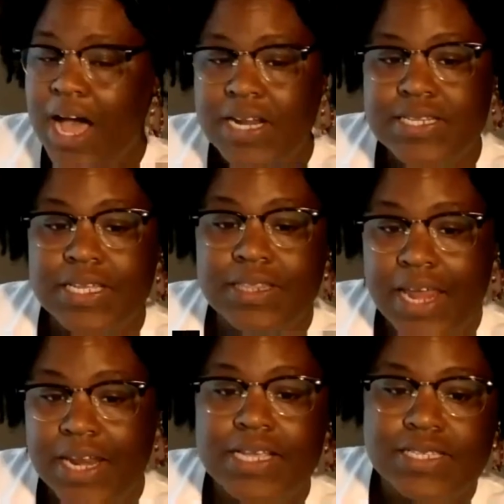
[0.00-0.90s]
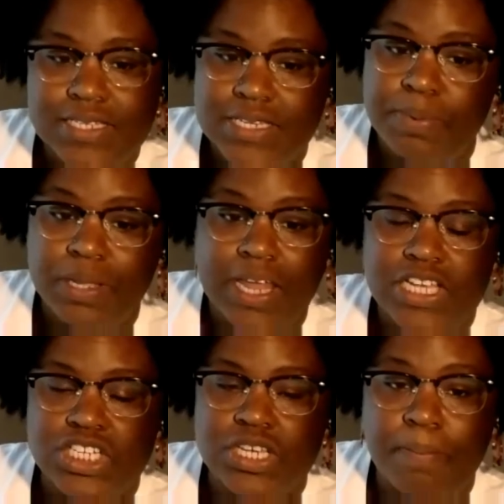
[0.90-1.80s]
honestly, that is the
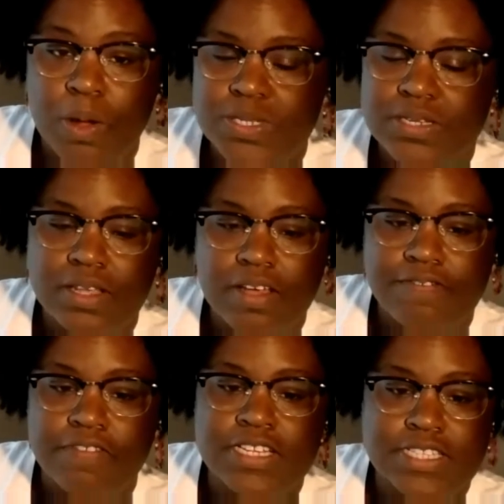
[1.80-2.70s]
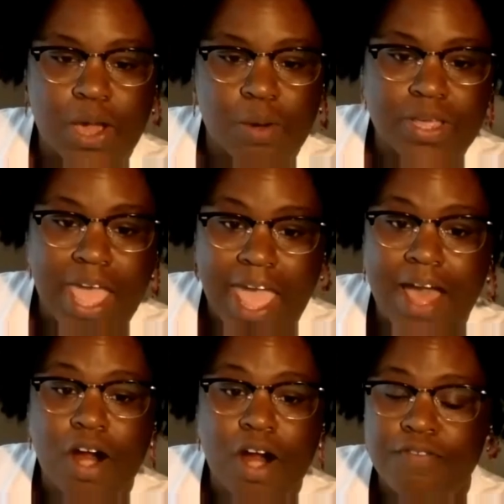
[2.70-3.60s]
stipulation. Most of the events that we
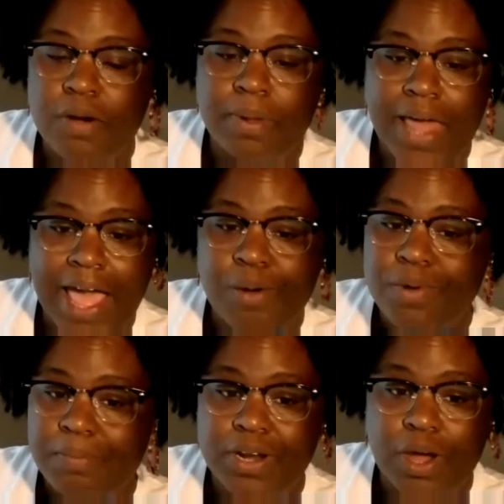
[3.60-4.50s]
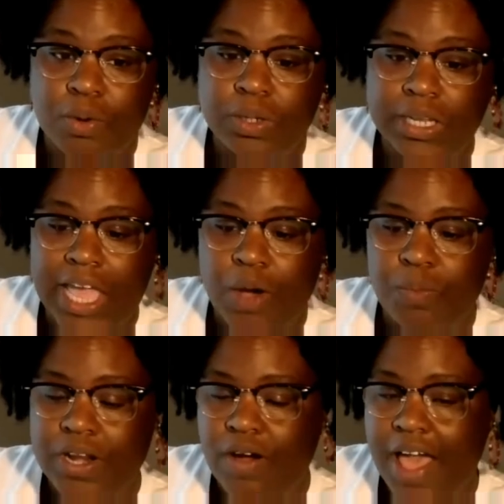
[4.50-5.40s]
have are for Black women only,
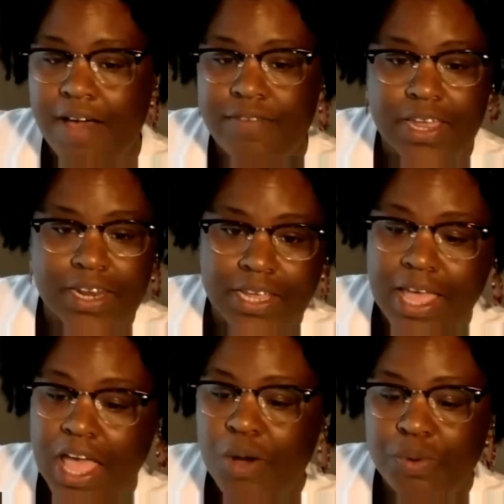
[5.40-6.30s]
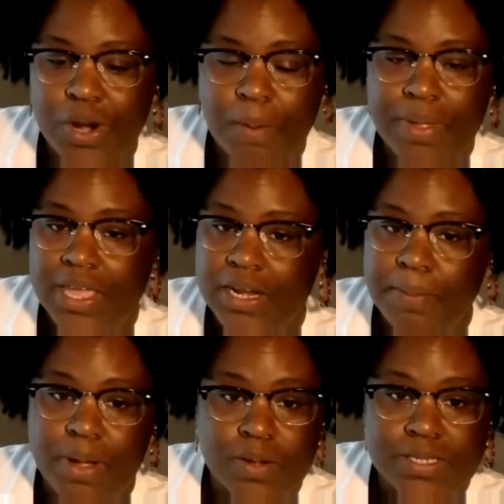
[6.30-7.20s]
and we don't pick
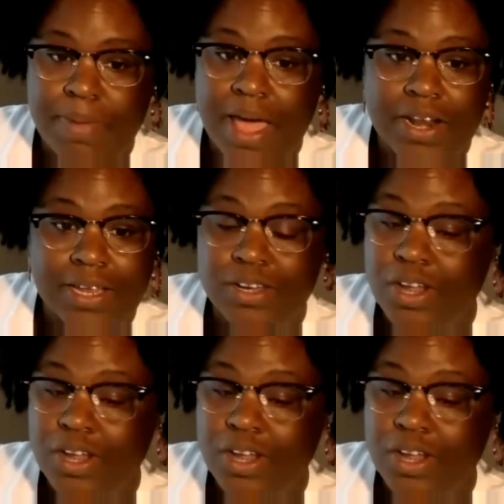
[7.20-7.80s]
any bones about it.